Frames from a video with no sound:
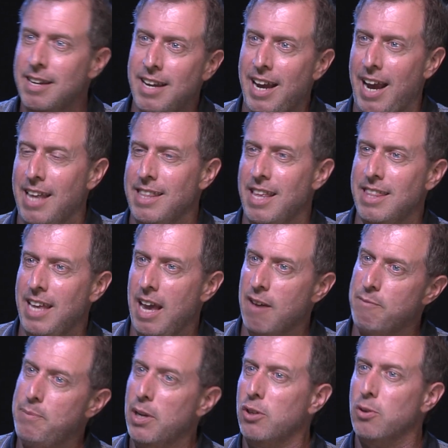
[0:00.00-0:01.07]
And then they
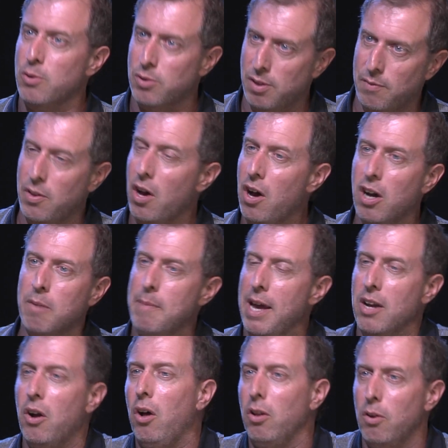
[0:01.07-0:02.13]
have pictures of the
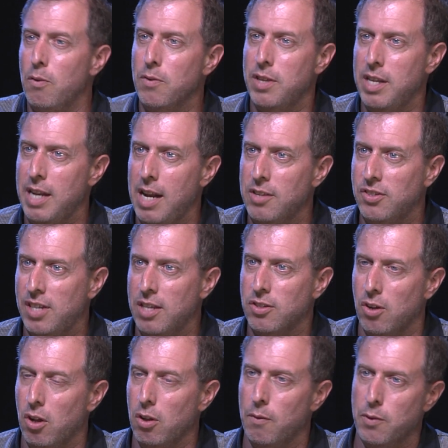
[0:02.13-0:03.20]
Hugman all over the United States
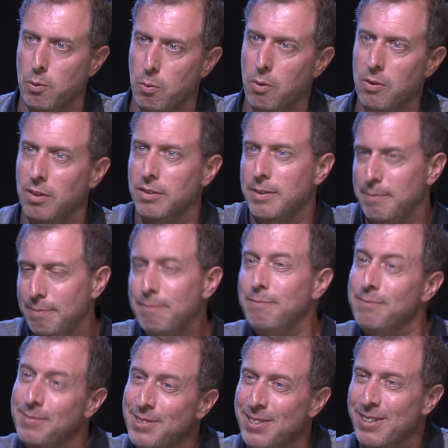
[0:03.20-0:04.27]
and all over the world.
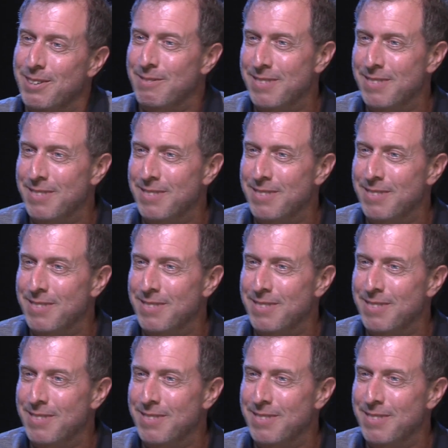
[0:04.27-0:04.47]
So